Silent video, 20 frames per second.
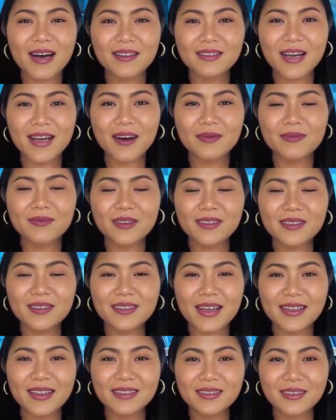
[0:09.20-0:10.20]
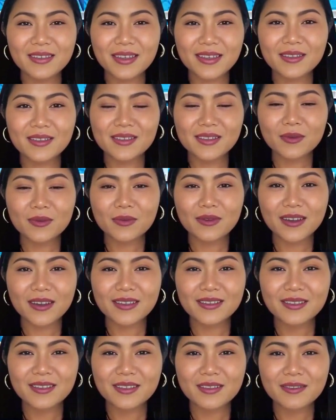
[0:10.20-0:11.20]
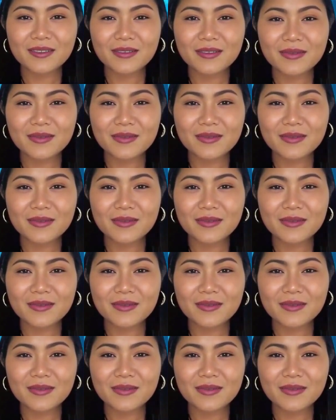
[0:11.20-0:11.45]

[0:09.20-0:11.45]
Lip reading: And now for today's news stories.